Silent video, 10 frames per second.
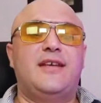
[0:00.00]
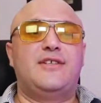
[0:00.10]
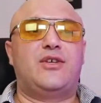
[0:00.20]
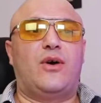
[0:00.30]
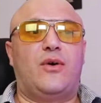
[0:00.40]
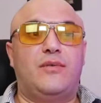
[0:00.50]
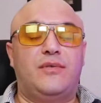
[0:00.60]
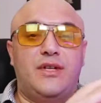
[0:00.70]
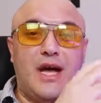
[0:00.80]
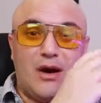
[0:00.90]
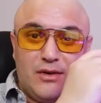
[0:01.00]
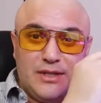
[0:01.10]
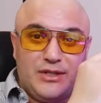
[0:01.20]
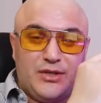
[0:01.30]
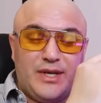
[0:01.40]
So not
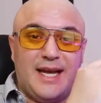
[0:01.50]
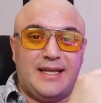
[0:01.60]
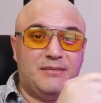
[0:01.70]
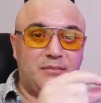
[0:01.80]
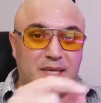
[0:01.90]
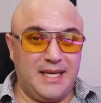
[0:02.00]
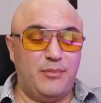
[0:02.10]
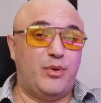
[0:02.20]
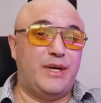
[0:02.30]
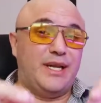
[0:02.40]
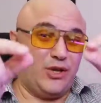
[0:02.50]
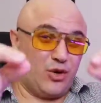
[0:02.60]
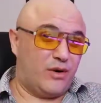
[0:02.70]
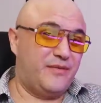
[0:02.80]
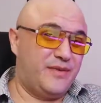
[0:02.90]
only do you get me putting
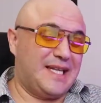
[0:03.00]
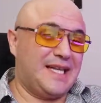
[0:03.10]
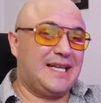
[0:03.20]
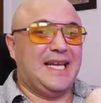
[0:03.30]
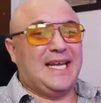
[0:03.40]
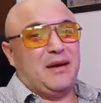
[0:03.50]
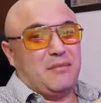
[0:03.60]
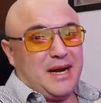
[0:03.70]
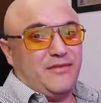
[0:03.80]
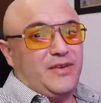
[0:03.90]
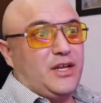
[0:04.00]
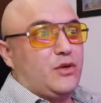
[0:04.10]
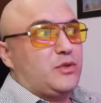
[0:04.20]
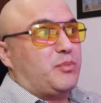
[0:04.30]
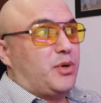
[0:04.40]
your affiliate link in my
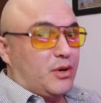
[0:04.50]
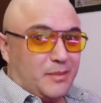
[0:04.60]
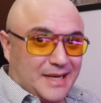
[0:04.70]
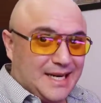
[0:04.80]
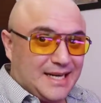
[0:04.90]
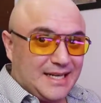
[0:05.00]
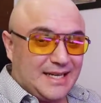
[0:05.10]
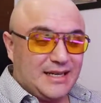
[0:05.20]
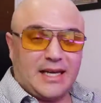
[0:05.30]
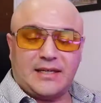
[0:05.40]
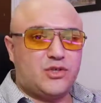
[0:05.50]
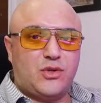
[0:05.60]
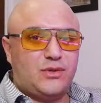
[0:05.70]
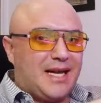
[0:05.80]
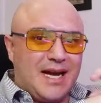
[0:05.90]
videos permanently, like there's
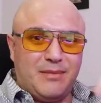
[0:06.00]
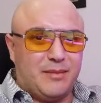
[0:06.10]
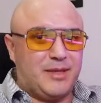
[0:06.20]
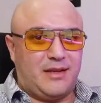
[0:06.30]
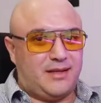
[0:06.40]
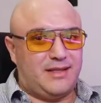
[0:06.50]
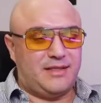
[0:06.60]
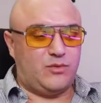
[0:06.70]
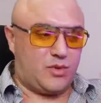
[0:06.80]
no time limit on this.